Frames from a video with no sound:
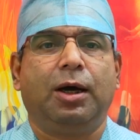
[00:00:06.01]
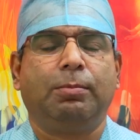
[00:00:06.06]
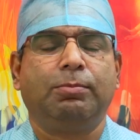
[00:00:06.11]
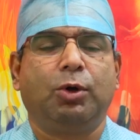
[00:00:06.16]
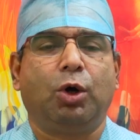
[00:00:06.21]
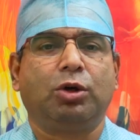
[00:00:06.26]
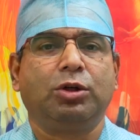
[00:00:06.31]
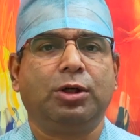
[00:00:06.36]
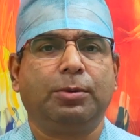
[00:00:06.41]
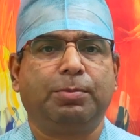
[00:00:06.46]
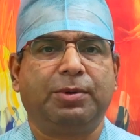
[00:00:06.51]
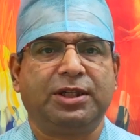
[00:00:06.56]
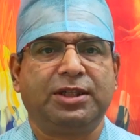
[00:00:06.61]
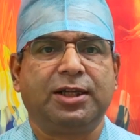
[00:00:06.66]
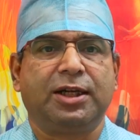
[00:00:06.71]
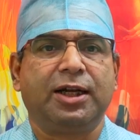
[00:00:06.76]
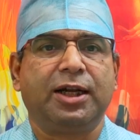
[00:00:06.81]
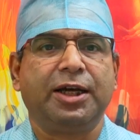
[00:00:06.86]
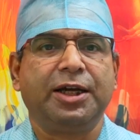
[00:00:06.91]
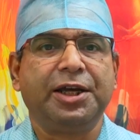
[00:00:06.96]
I'm Dr.
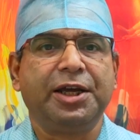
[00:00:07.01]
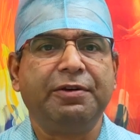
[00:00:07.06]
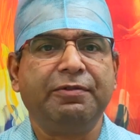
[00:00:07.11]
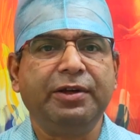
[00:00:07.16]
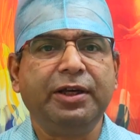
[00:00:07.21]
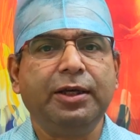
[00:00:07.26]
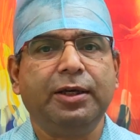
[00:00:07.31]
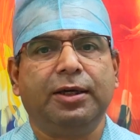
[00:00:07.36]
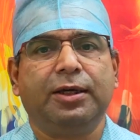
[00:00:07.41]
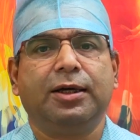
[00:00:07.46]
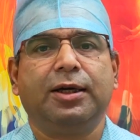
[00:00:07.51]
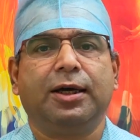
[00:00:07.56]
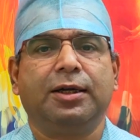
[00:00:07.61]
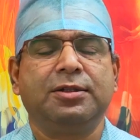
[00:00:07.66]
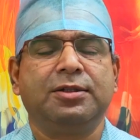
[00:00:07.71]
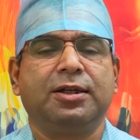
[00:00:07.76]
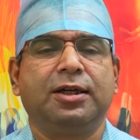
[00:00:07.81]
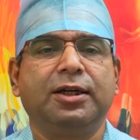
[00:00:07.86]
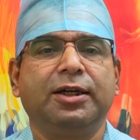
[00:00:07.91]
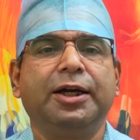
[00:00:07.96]
Prasanna AV,
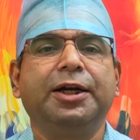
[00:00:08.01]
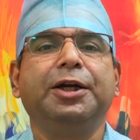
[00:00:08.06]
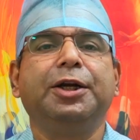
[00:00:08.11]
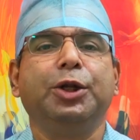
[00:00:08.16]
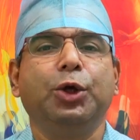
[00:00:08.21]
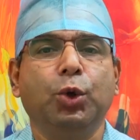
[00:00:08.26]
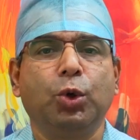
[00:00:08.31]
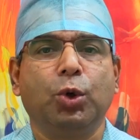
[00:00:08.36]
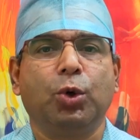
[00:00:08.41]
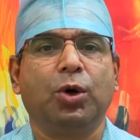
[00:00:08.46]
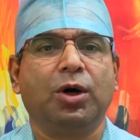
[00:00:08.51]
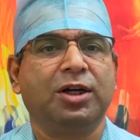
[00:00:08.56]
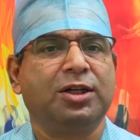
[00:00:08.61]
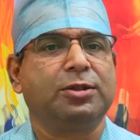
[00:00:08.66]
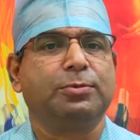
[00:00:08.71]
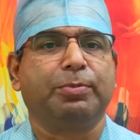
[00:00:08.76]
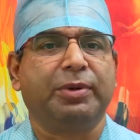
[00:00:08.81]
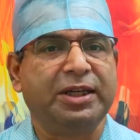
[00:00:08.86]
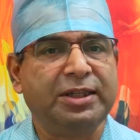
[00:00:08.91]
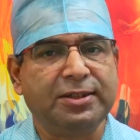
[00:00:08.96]
consultant neuro and
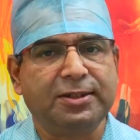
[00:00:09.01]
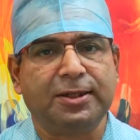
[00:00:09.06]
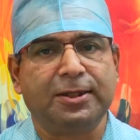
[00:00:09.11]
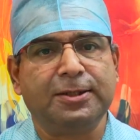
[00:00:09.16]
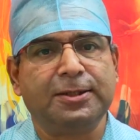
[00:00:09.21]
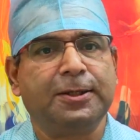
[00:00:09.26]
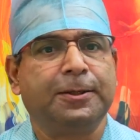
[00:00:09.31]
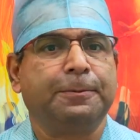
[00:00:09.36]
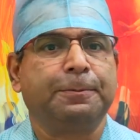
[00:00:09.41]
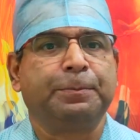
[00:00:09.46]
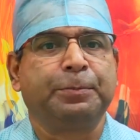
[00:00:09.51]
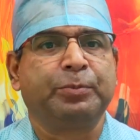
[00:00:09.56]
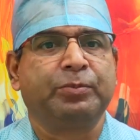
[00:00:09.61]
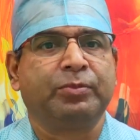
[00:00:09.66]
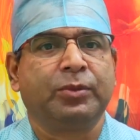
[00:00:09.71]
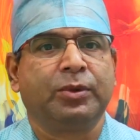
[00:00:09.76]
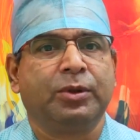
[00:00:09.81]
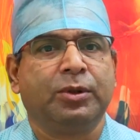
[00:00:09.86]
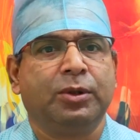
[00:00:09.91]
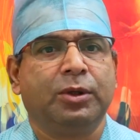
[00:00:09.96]
spine
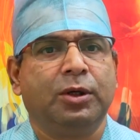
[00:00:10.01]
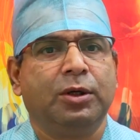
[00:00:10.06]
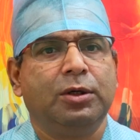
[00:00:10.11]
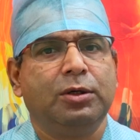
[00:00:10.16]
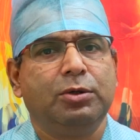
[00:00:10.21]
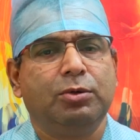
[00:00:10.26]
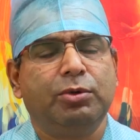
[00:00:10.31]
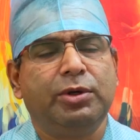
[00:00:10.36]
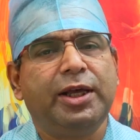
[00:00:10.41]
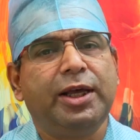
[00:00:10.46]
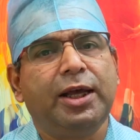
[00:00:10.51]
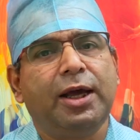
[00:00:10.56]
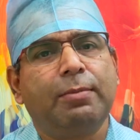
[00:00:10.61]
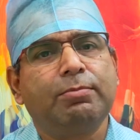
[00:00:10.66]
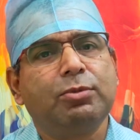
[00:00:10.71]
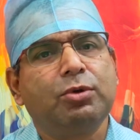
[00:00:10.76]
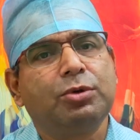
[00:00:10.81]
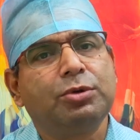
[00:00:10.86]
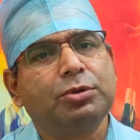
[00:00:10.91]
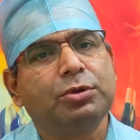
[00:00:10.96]
surgeon. Today
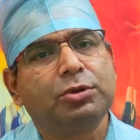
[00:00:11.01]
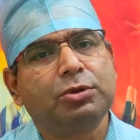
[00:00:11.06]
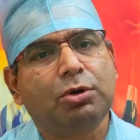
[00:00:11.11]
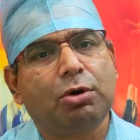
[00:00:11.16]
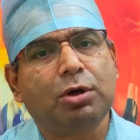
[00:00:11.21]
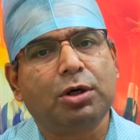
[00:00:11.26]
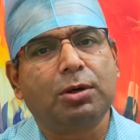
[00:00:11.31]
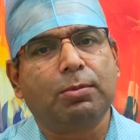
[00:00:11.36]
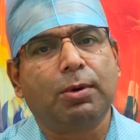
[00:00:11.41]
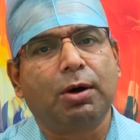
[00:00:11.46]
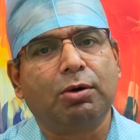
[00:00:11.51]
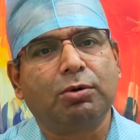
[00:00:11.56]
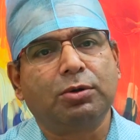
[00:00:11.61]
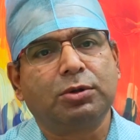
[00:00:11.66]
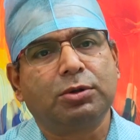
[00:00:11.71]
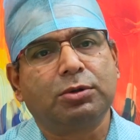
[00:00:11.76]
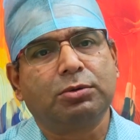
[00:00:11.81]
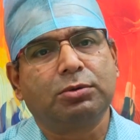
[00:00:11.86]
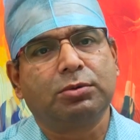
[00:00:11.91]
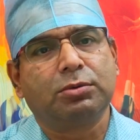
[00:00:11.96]
I'm going to talk
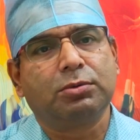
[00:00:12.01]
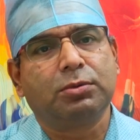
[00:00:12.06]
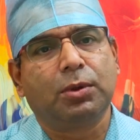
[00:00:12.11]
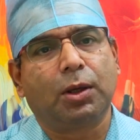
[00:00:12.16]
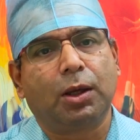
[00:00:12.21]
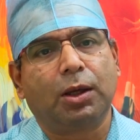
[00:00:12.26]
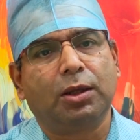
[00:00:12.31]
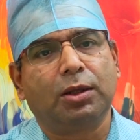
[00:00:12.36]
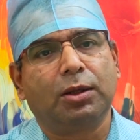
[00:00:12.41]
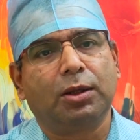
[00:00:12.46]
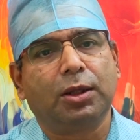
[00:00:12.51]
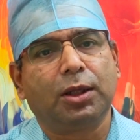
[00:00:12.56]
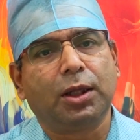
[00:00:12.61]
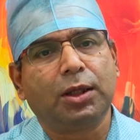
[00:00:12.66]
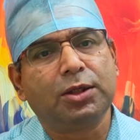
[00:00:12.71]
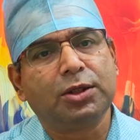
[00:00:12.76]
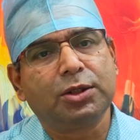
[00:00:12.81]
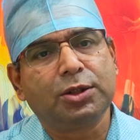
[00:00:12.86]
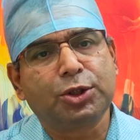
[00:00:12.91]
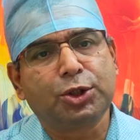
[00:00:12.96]
about
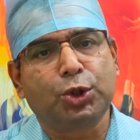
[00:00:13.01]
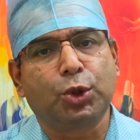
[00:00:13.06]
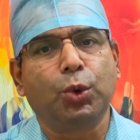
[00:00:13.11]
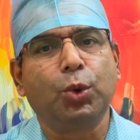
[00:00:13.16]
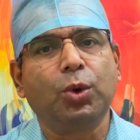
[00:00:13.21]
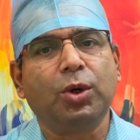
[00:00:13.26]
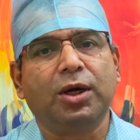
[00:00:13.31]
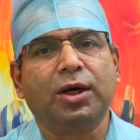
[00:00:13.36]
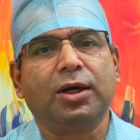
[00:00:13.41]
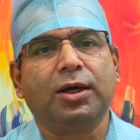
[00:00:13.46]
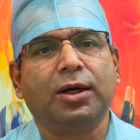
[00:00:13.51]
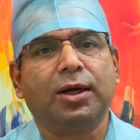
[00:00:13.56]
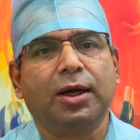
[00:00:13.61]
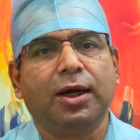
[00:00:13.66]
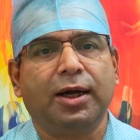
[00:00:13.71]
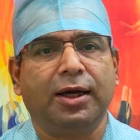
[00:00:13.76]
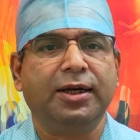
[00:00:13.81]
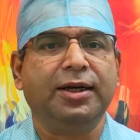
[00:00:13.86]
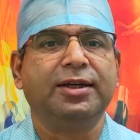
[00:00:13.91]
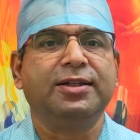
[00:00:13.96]
stroke
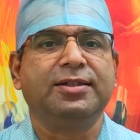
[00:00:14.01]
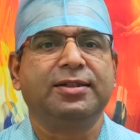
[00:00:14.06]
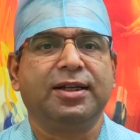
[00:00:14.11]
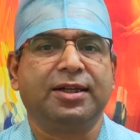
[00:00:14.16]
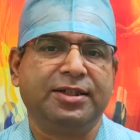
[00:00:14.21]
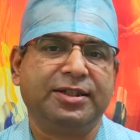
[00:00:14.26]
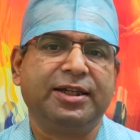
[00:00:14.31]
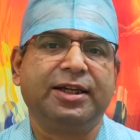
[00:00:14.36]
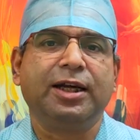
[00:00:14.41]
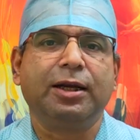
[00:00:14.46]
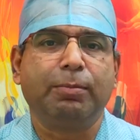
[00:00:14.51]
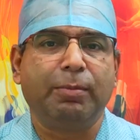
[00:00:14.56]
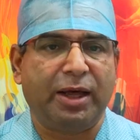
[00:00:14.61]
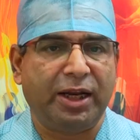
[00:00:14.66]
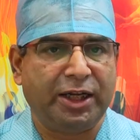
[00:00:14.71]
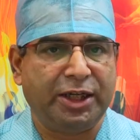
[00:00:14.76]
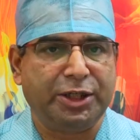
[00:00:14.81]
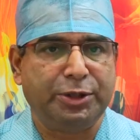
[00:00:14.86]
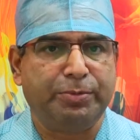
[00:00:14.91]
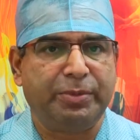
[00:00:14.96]
and its surgical
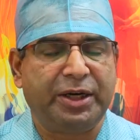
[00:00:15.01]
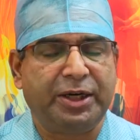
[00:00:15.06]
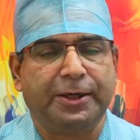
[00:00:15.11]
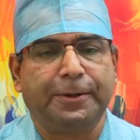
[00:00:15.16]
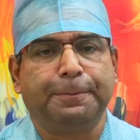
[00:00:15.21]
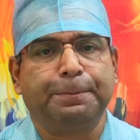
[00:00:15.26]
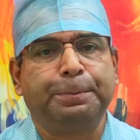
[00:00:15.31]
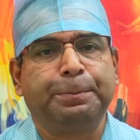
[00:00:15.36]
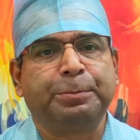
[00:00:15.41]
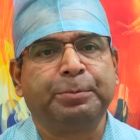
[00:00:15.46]
management.